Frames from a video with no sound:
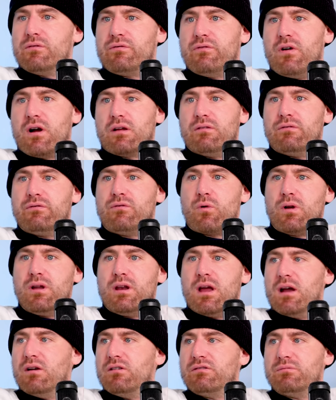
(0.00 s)
go to the fucking
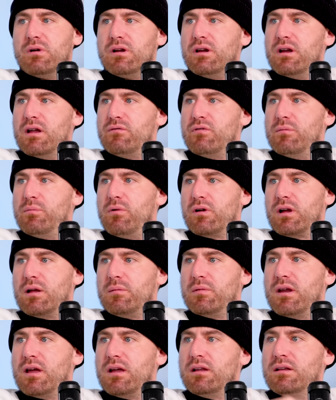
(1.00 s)
49ers Monday Night
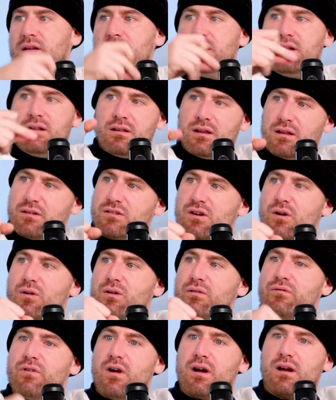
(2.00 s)
Football game tonight."
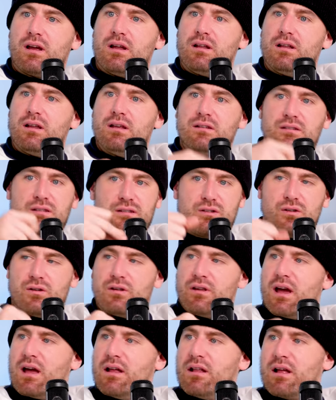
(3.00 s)
Let's go to fucking this.
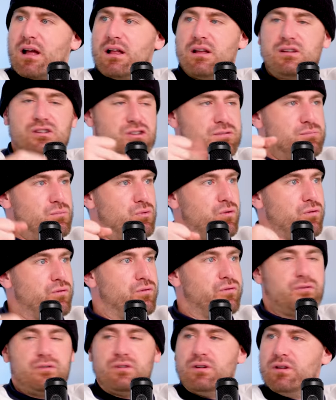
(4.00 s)
Let's go to that. Like I like to just
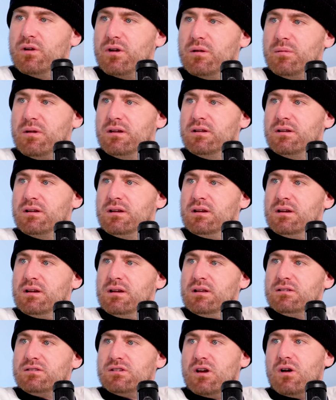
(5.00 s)
move. You know what I mean?
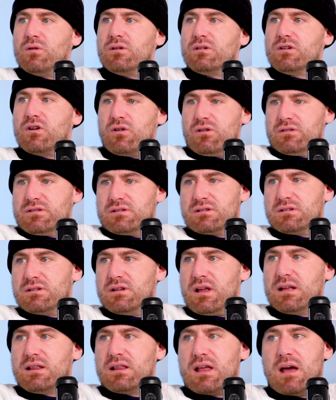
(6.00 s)
So and
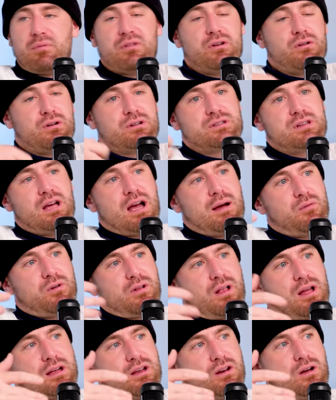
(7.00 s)
girls like that. But there was a
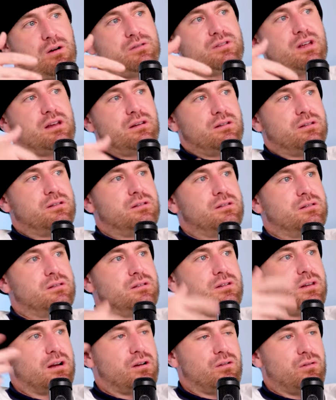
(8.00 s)
time where like you know I was dating
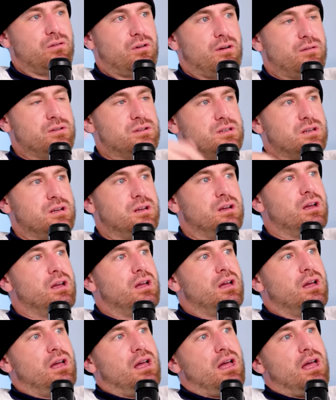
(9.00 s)
that girl
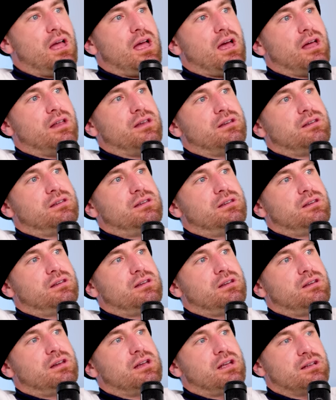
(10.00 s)
obviously, and
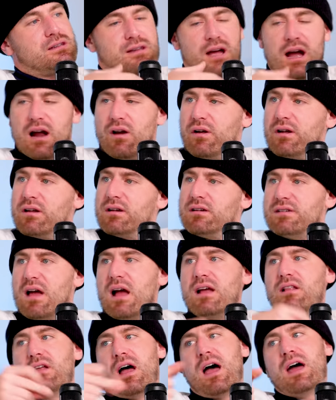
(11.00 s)
it gets tiring
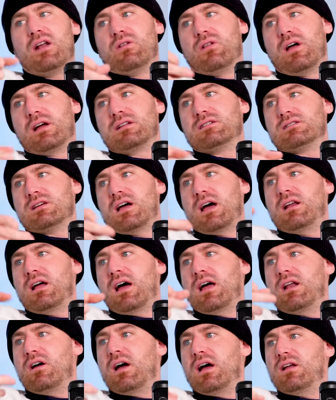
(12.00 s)
because I I don't like to
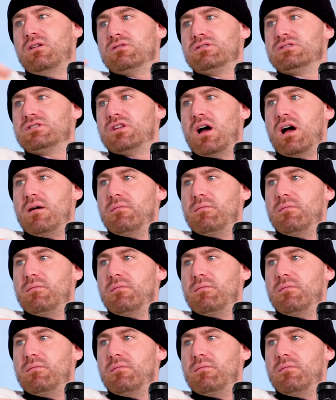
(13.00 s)
I I don't, I don't